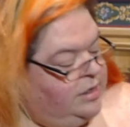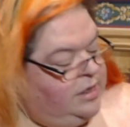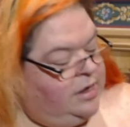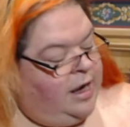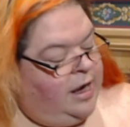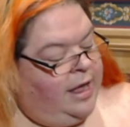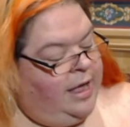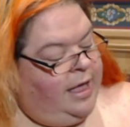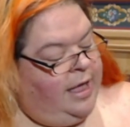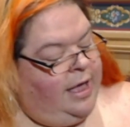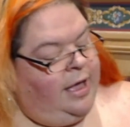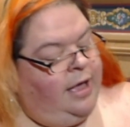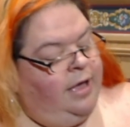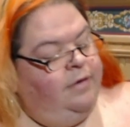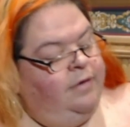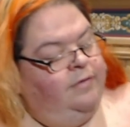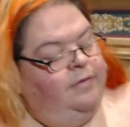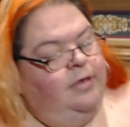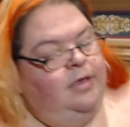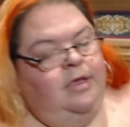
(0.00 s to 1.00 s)
that I
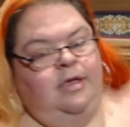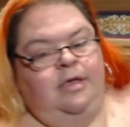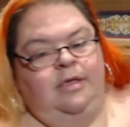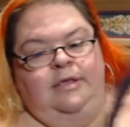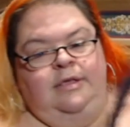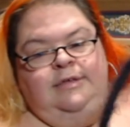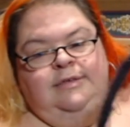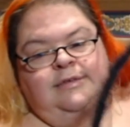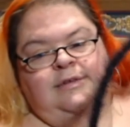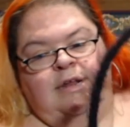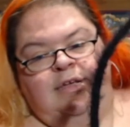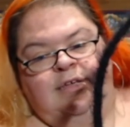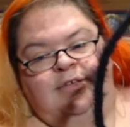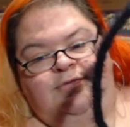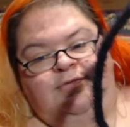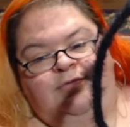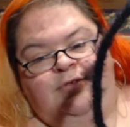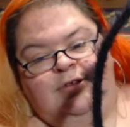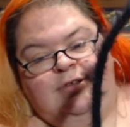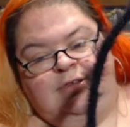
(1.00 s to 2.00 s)
have, this nice
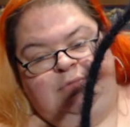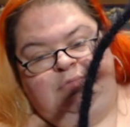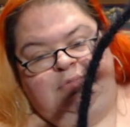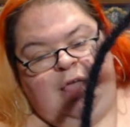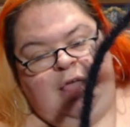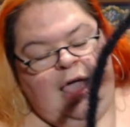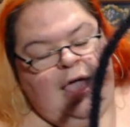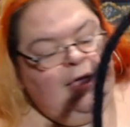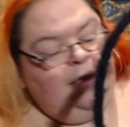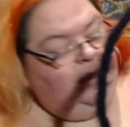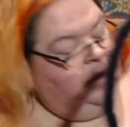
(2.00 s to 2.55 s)
fuzzy black,